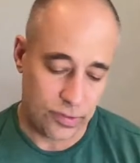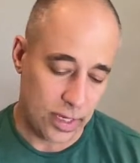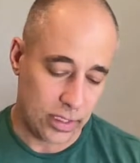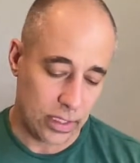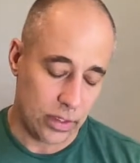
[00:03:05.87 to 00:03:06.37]

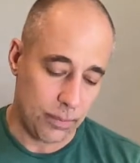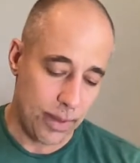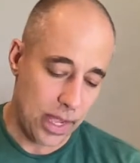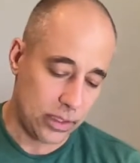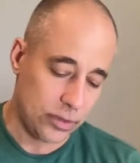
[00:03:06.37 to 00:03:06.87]
secondary
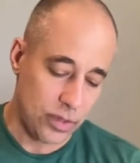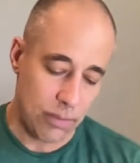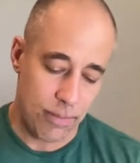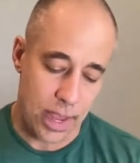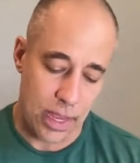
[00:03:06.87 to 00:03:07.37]
palate
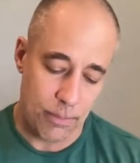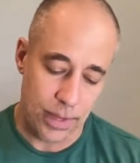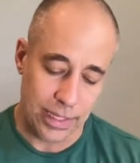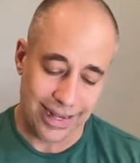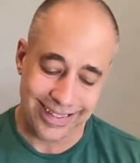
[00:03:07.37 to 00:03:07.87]
and may
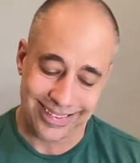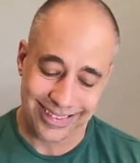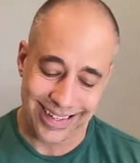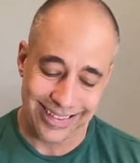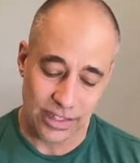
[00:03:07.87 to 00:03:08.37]
be an
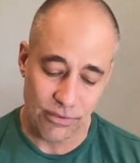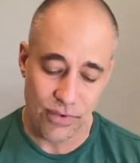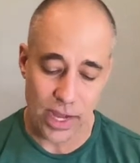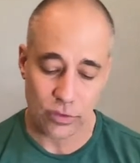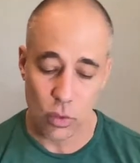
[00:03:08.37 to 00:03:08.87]
isolated
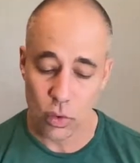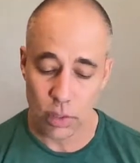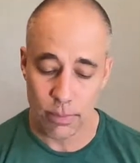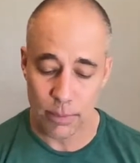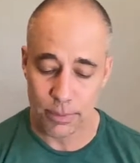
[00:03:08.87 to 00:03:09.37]
defect or
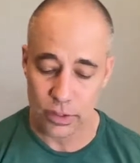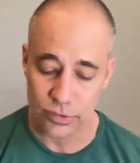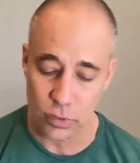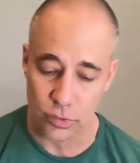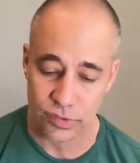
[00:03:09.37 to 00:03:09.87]
might be
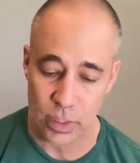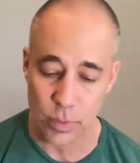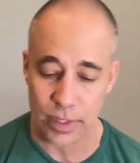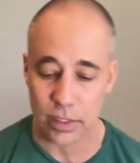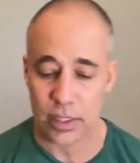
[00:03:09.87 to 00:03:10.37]
associated
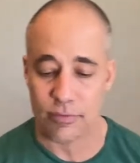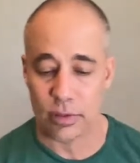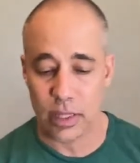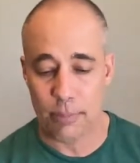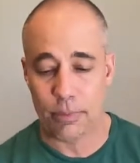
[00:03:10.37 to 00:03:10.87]
with a cleft
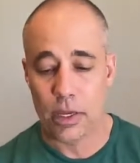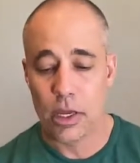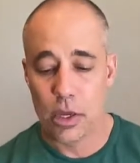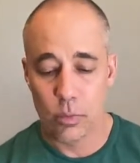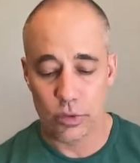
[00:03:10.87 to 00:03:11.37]
lip,
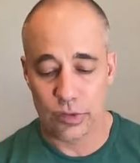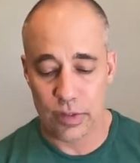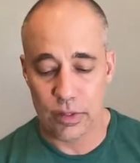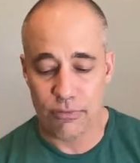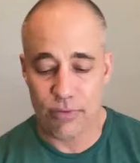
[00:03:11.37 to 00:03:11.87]
which is a
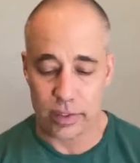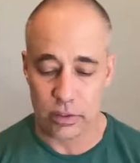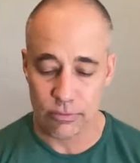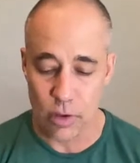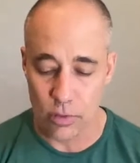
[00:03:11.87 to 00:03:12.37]
defect
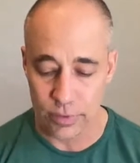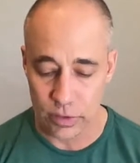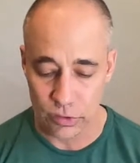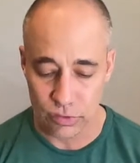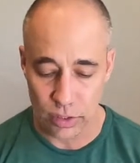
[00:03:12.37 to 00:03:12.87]
involving
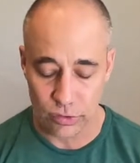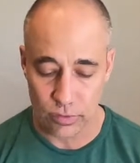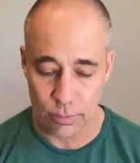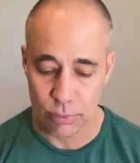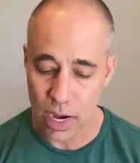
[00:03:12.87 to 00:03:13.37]
the structure of
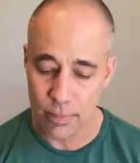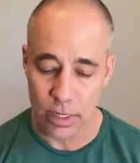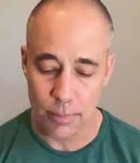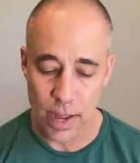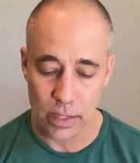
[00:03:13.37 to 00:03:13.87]
the
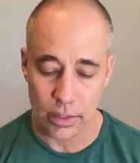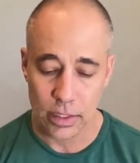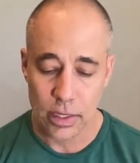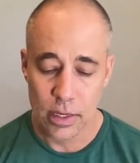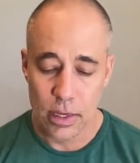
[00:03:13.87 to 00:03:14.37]
primary palate.
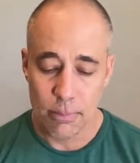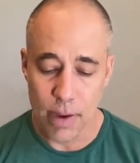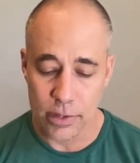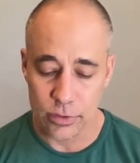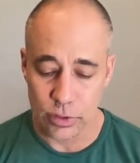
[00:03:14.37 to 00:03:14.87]

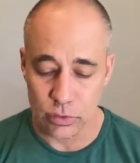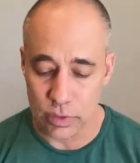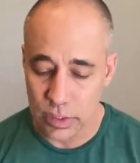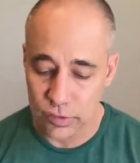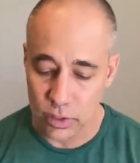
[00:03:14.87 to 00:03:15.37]
Minor
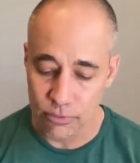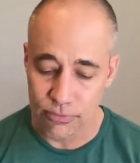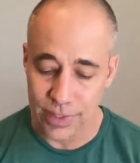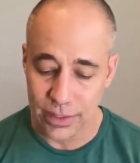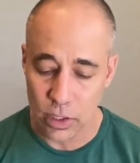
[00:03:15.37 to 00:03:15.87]
degrees of
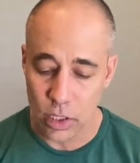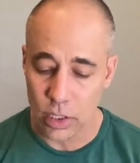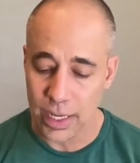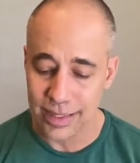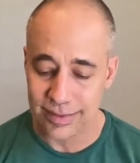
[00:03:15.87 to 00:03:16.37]

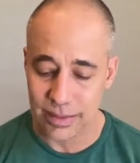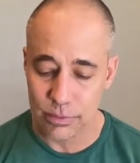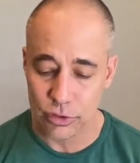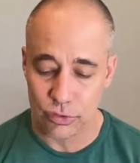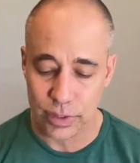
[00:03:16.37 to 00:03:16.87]
velar
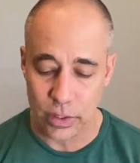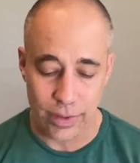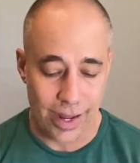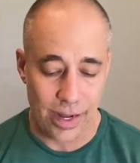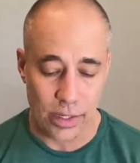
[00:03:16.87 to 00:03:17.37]
asymmetry are
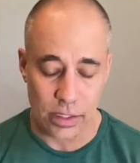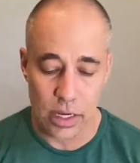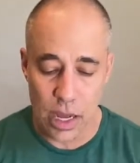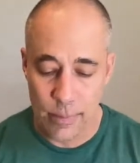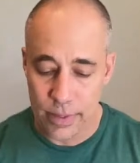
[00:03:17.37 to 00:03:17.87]
not
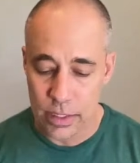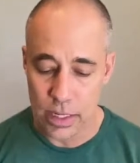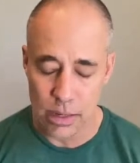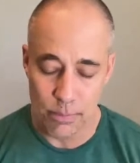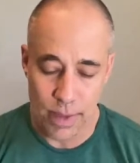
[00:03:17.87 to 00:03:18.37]
uncommon
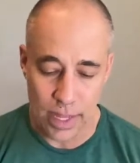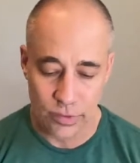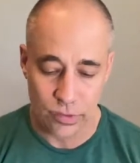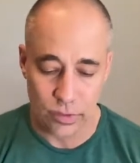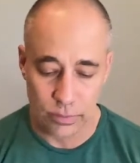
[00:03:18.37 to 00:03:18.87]
in
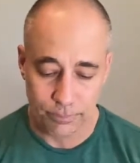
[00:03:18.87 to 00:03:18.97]
pets